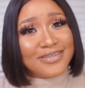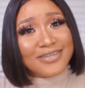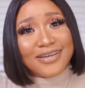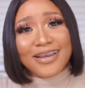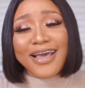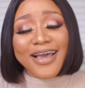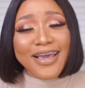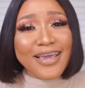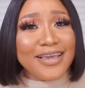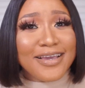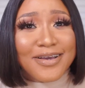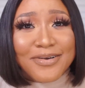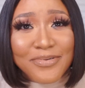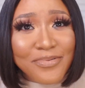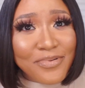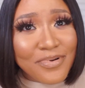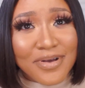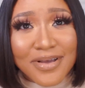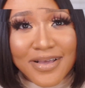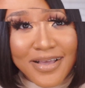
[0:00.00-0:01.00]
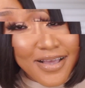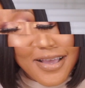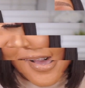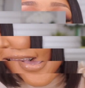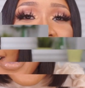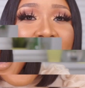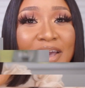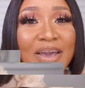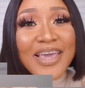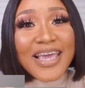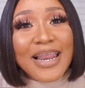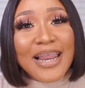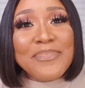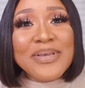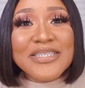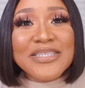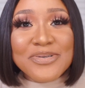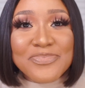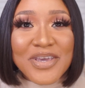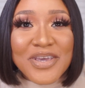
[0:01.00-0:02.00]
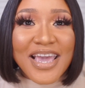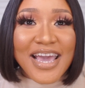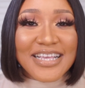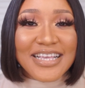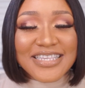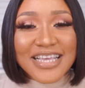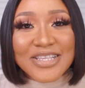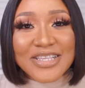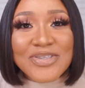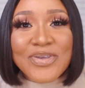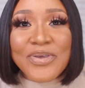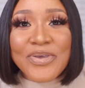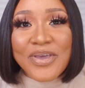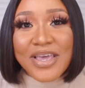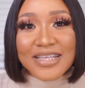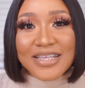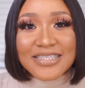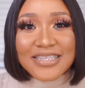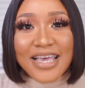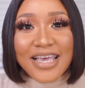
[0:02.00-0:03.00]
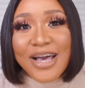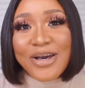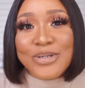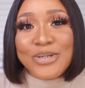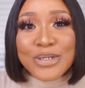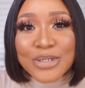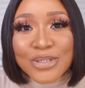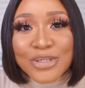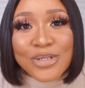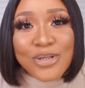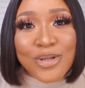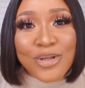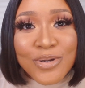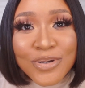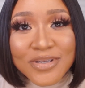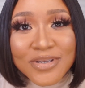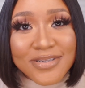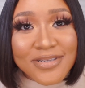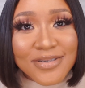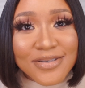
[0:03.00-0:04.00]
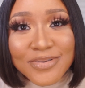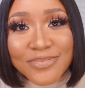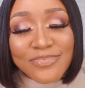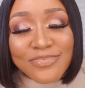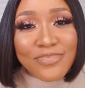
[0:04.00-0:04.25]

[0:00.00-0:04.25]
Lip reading: Like, okay, let me zoom you guys in so you can see how this looks